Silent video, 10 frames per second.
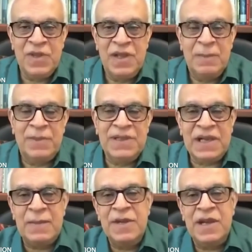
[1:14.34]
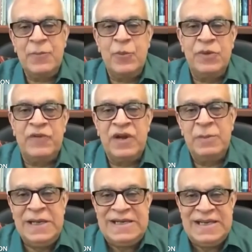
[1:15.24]
but they're coming up with
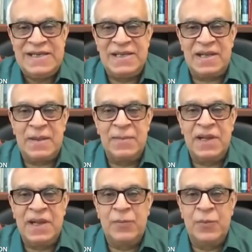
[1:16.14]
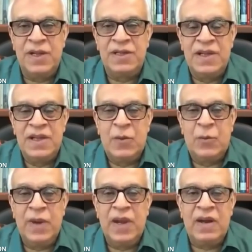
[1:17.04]
vulnerabilities. They're coming up with,
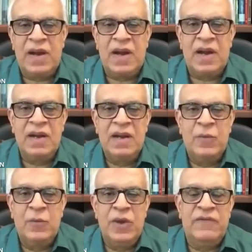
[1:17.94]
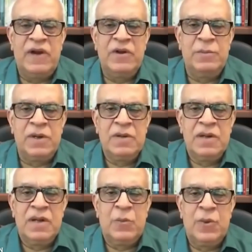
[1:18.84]
where are we vulnerable?
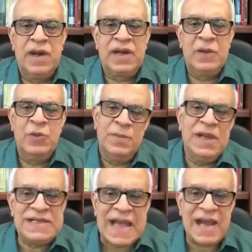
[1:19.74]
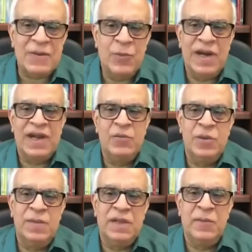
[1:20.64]
Where can we be attacked? Where can we
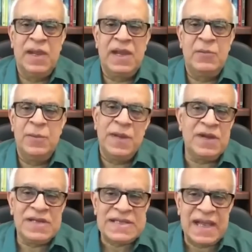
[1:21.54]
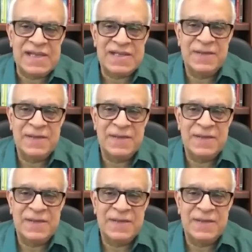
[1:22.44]
be criticized?